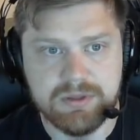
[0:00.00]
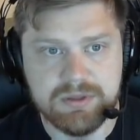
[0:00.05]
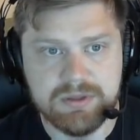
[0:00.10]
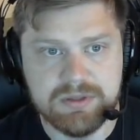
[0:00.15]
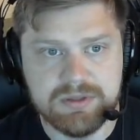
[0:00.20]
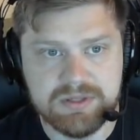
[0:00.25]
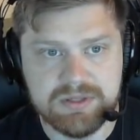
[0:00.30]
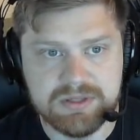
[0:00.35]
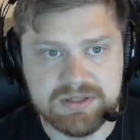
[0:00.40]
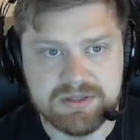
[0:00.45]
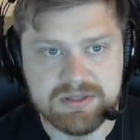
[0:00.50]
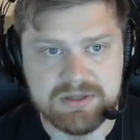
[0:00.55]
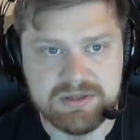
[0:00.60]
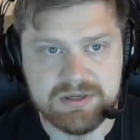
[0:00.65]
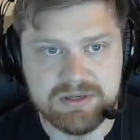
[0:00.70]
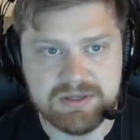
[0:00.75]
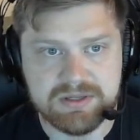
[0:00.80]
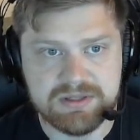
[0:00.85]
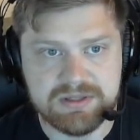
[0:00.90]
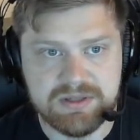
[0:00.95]
To get to the
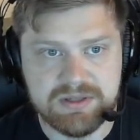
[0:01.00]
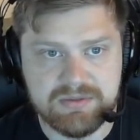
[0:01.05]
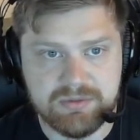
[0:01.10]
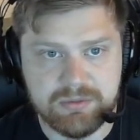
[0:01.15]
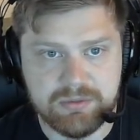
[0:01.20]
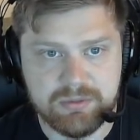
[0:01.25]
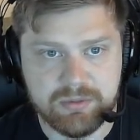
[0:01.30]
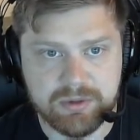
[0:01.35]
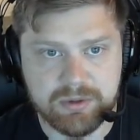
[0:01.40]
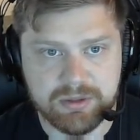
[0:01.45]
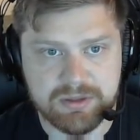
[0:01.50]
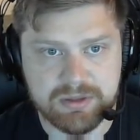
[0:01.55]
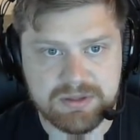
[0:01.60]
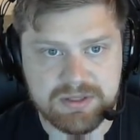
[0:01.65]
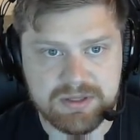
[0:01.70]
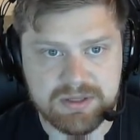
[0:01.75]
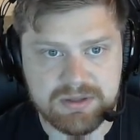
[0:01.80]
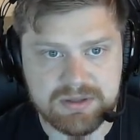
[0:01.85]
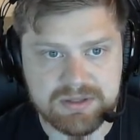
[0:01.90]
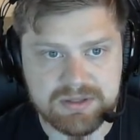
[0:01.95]
next level, we're going to
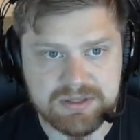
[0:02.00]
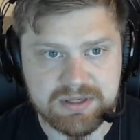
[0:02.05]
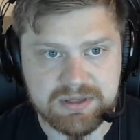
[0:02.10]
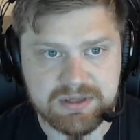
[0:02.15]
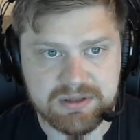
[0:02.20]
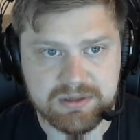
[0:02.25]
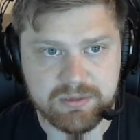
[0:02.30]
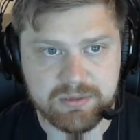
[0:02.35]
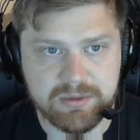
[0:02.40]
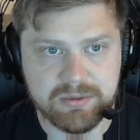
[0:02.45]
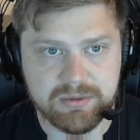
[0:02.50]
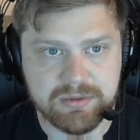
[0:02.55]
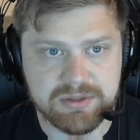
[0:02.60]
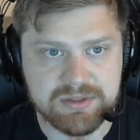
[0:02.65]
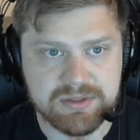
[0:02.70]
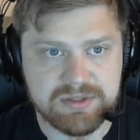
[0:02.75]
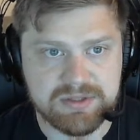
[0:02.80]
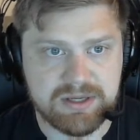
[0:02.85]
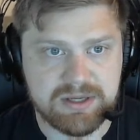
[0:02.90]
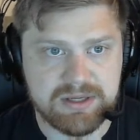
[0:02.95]
take the site that we were
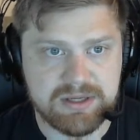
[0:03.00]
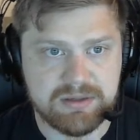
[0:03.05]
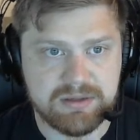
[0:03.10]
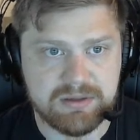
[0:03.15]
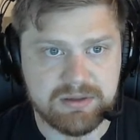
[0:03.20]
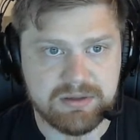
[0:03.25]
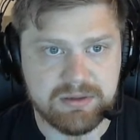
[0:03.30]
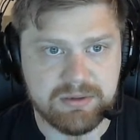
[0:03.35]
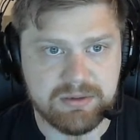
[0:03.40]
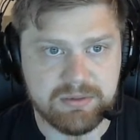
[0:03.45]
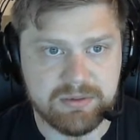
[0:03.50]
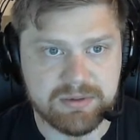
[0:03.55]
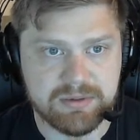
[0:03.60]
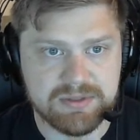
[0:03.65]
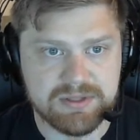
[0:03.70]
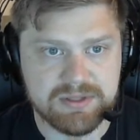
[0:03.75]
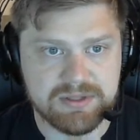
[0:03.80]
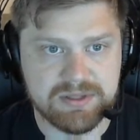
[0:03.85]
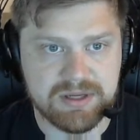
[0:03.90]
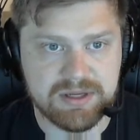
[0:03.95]
just at, where it
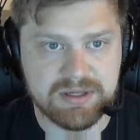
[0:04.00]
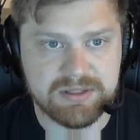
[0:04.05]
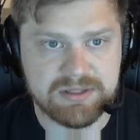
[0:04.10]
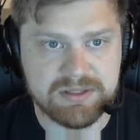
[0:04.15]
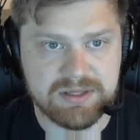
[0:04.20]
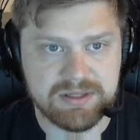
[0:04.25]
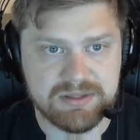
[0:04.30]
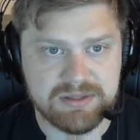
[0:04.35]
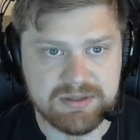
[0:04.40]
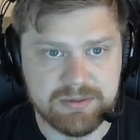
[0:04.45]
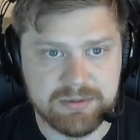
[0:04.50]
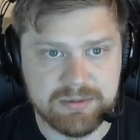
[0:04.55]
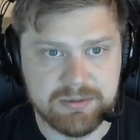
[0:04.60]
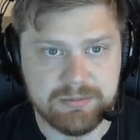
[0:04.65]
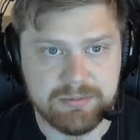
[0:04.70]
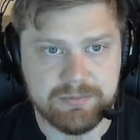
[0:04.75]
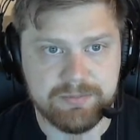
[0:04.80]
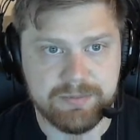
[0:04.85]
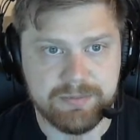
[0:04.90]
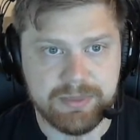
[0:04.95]
says Natas.0.
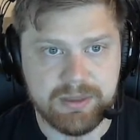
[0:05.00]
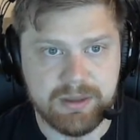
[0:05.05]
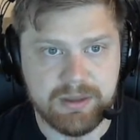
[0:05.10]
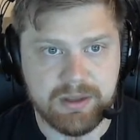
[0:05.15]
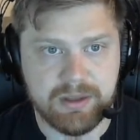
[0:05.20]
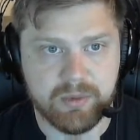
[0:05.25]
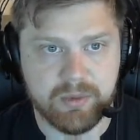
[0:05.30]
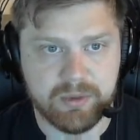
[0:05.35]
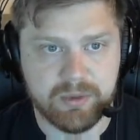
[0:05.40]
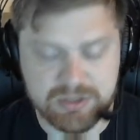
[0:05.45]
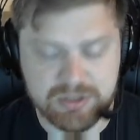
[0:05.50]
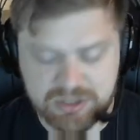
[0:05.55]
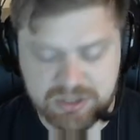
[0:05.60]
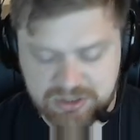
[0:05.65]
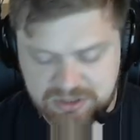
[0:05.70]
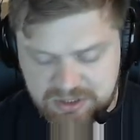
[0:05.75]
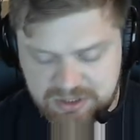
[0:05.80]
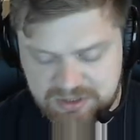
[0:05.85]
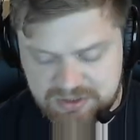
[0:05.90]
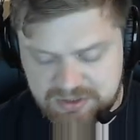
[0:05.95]
We're going to
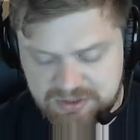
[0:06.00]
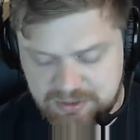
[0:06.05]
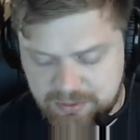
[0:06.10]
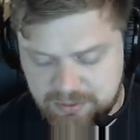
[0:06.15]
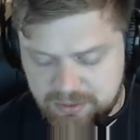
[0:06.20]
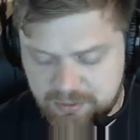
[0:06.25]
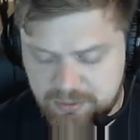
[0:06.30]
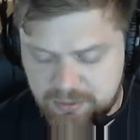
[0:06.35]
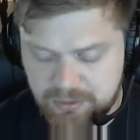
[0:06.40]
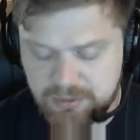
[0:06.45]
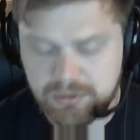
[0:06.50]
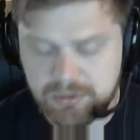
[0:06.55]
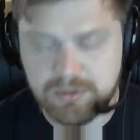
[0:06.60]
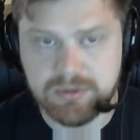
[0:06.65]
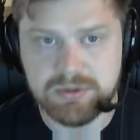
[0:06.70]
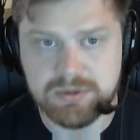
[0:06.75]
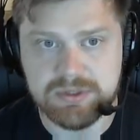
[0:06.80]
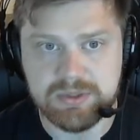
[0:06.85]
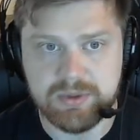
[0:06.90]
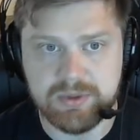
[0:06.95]
change that 0
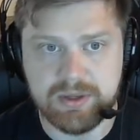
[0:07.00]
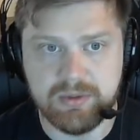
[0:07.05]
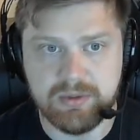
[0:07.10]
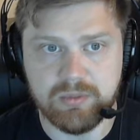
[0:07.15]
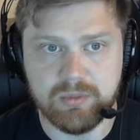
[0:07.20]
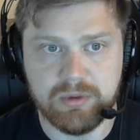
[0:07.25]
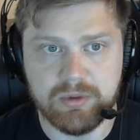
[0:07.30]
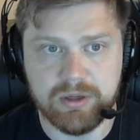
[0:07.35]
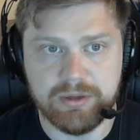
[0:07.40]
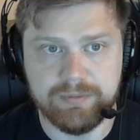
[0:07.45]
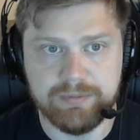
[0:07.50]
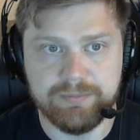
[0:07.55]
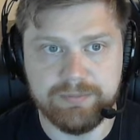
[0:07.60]
to a 1.